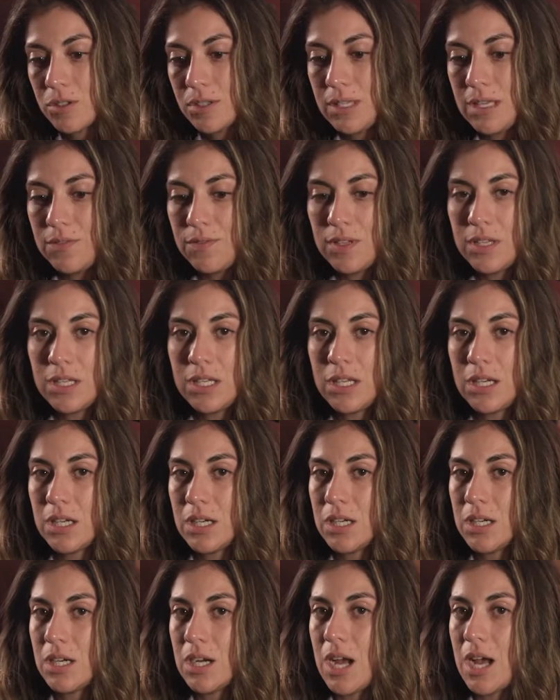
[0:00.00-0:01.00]
leaving
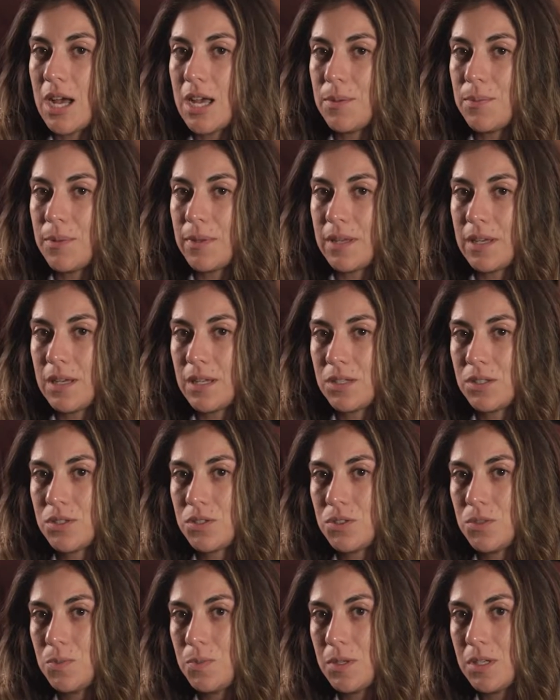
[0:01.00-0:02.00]
here, I plan
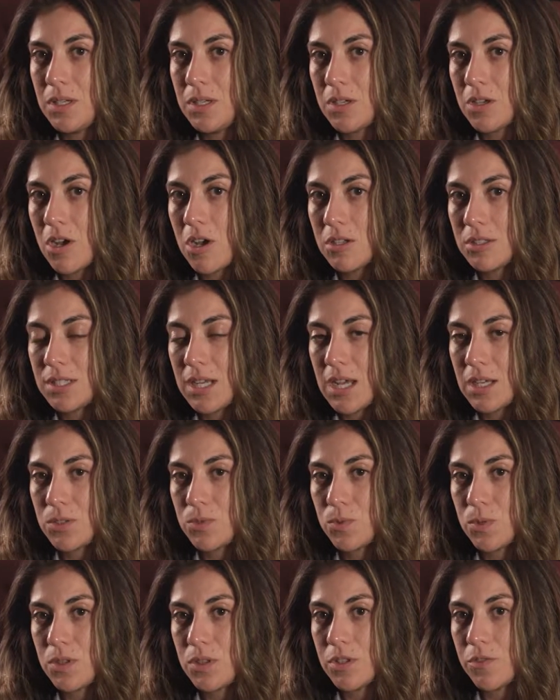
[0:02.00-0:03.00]
to be in
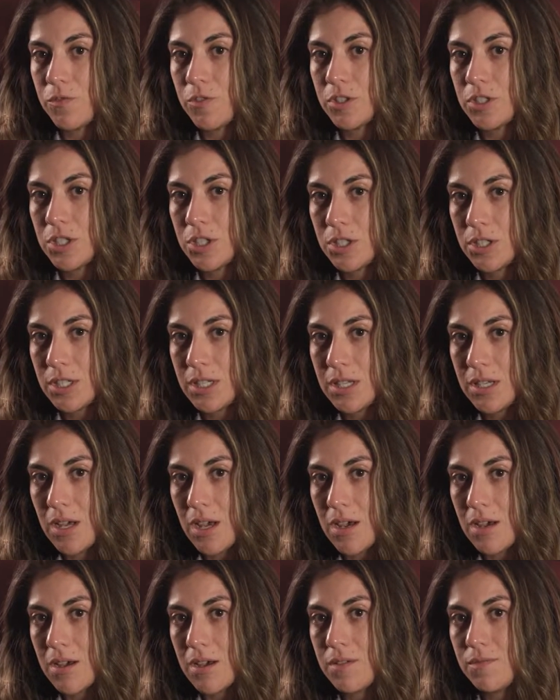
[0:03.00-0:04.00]
contact with the fraternity
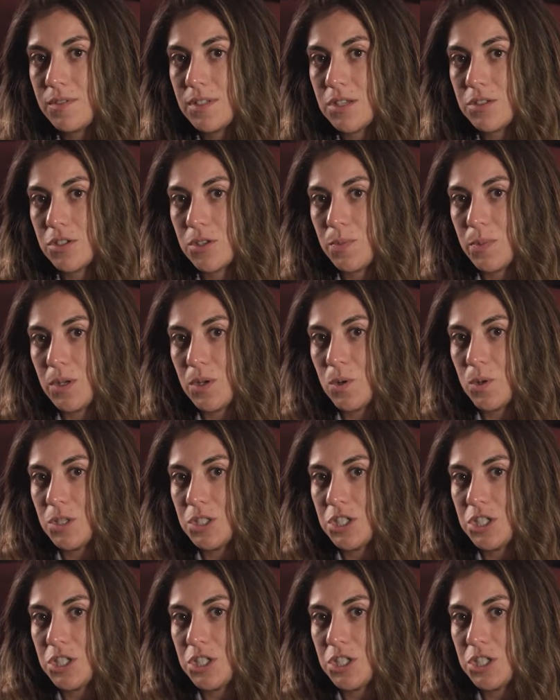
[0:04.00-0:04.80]
of Desert Bighorn